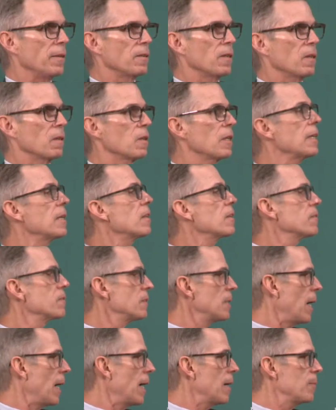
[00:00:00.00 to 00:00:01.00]
the length of
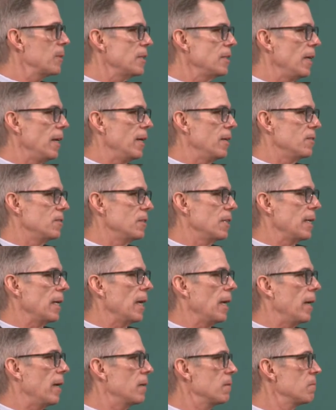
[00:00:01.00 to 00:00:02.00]
time it takes to
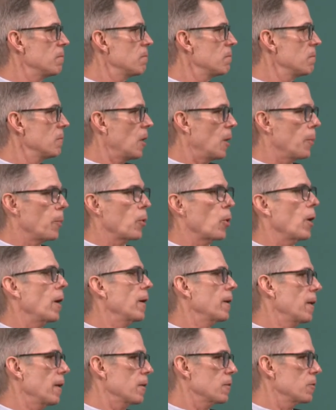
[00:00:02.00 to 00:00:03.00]
get a
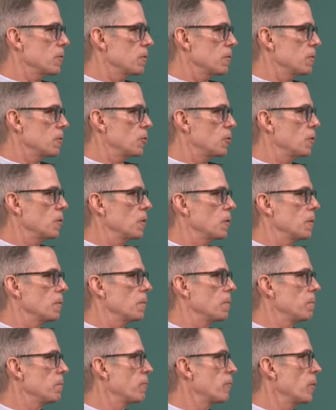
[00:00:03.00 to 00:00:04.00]
product to
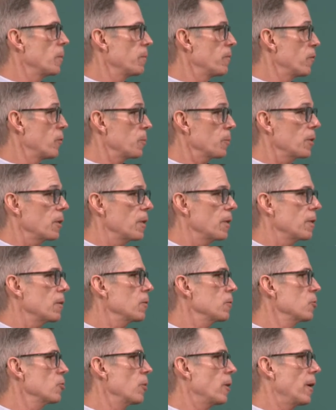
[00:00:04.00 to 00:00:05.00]
from
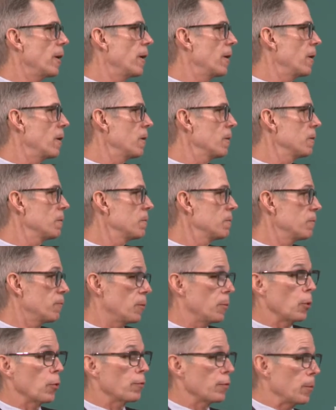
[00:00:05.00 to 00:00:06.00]
clinical trial,
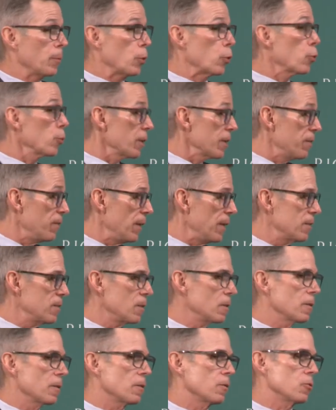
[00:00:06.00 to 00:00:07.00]
from early phase
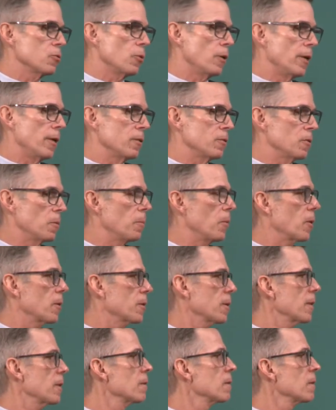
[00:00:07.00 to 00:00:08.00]
clinical trial to
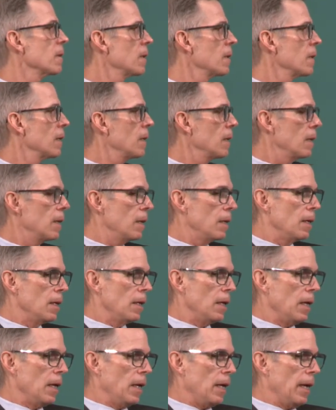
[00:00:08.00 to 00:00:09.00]
market.
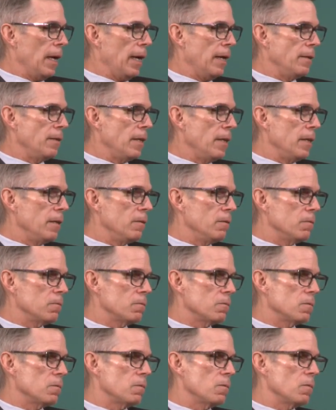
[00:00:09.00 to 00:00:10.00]
And then
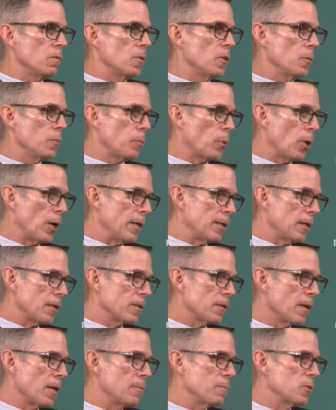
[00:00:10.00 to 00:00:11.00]
the
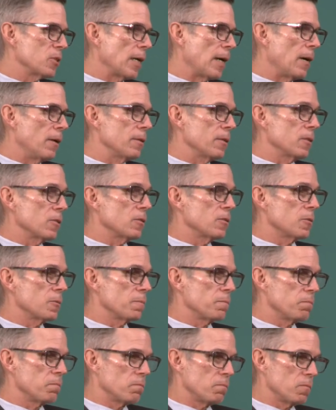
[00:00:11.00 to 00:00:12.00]
product comes out, it's
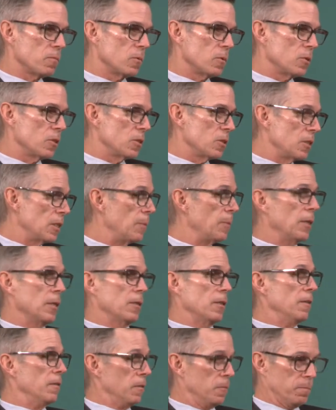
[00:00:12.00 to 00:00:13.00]

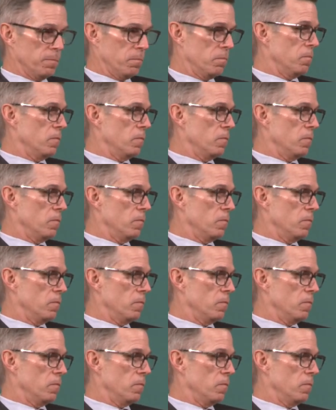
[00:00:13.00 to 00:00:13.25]
seemingly